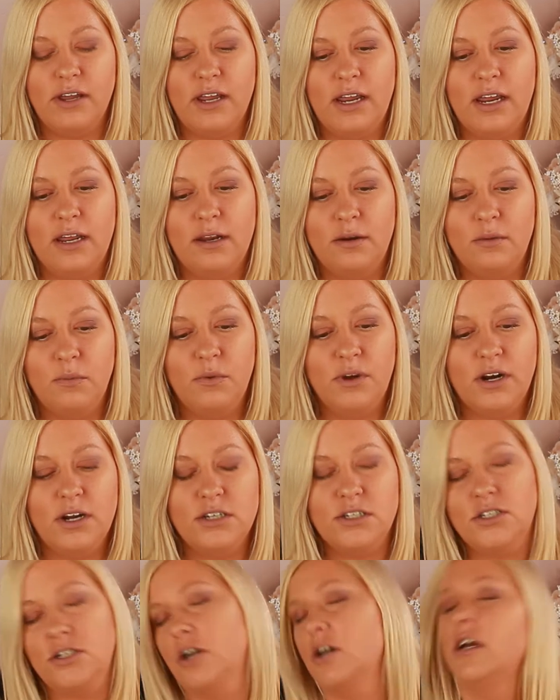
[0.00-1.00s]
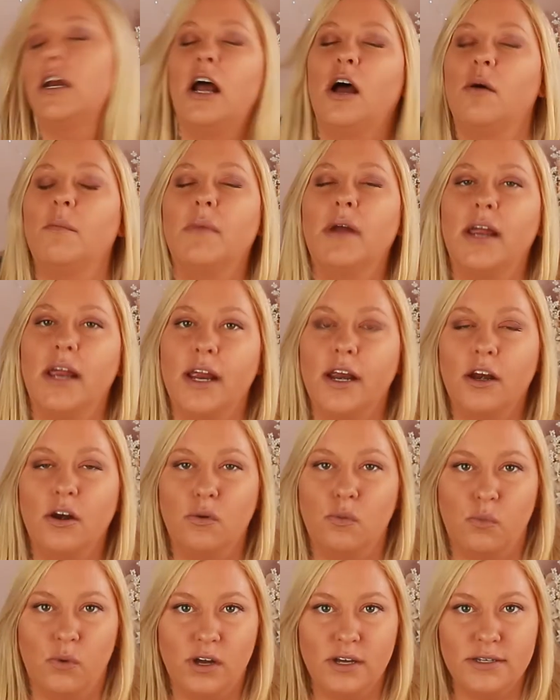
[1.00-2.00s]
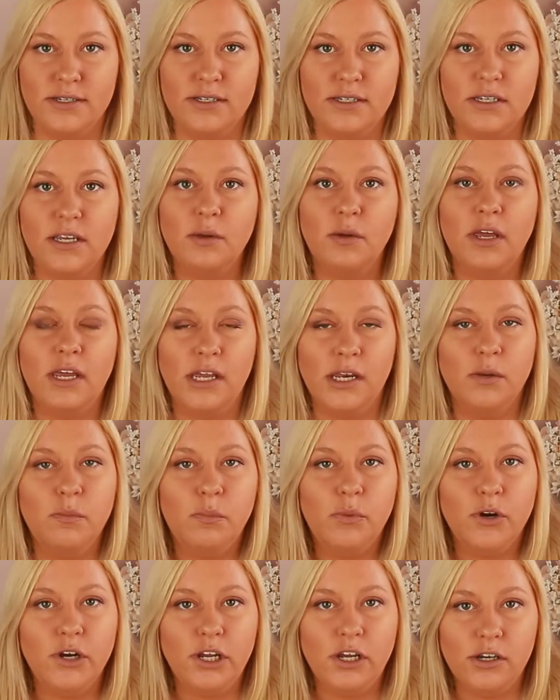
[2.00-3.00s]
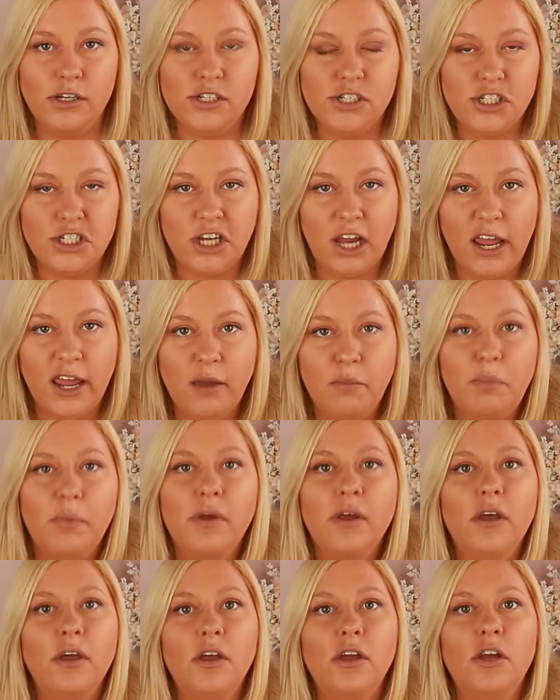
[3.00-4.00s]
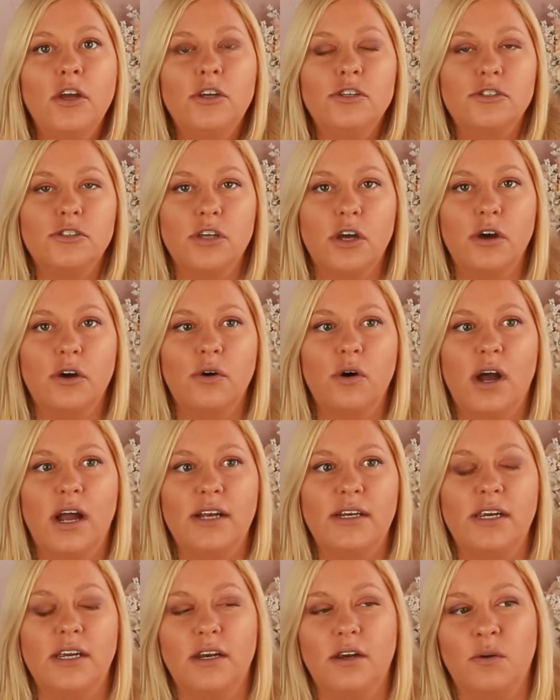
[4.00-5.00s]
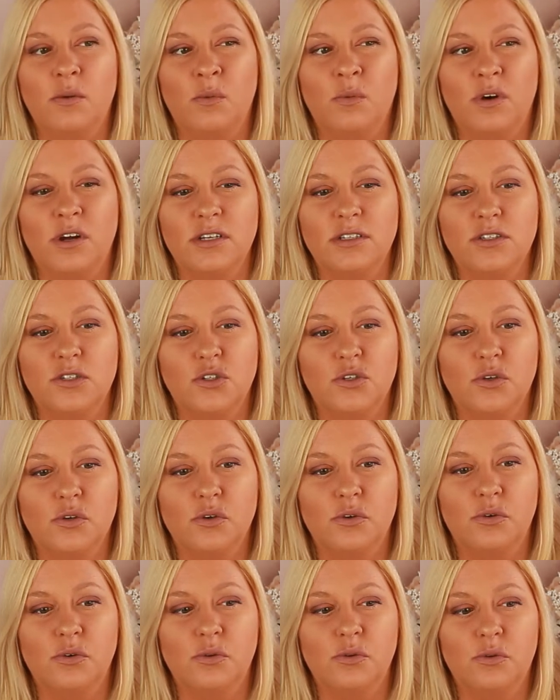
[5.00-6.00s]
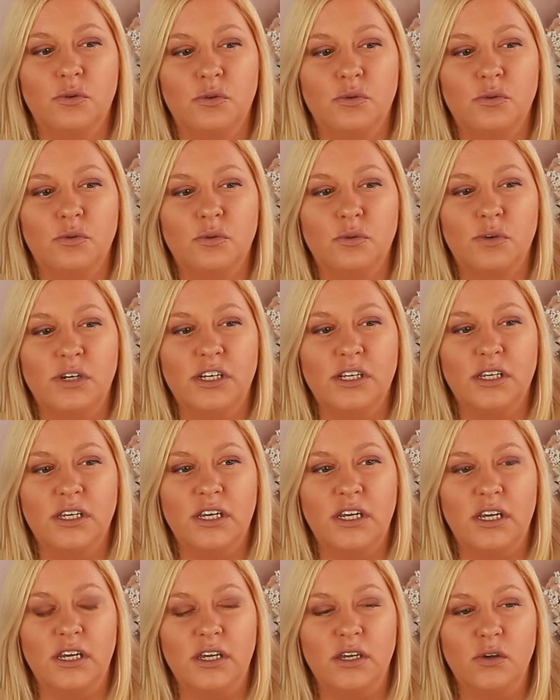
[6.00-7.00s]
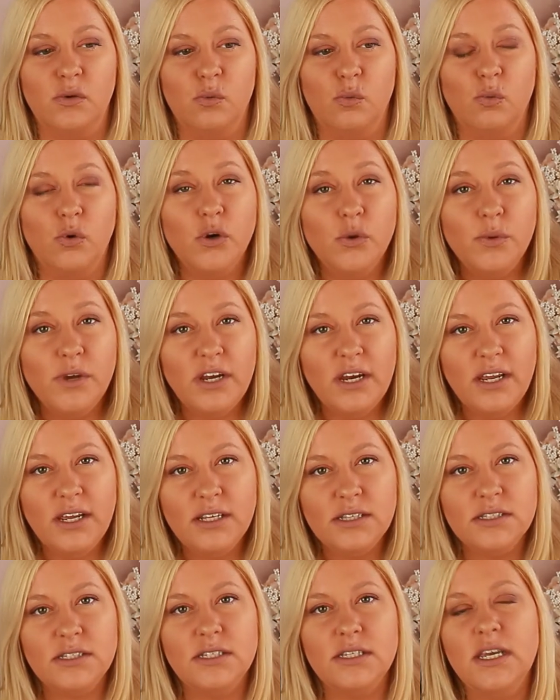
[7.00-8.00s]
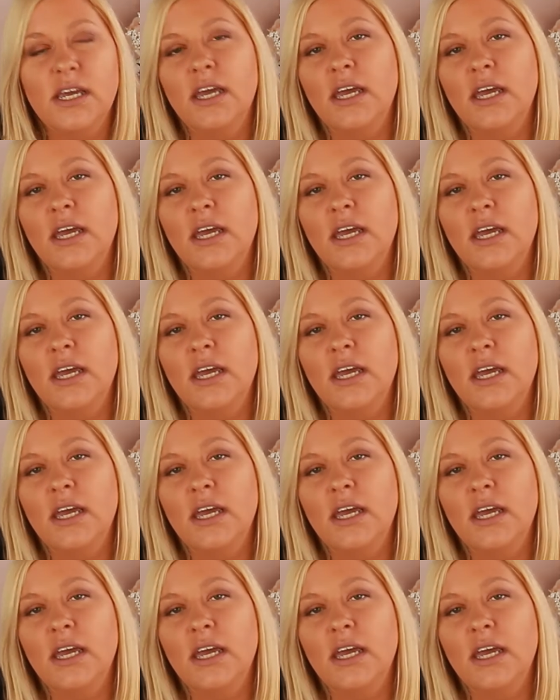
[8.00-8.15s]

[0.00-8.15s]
and when I started out my hair was in pretty good shape, so I didn't want to really ruin it,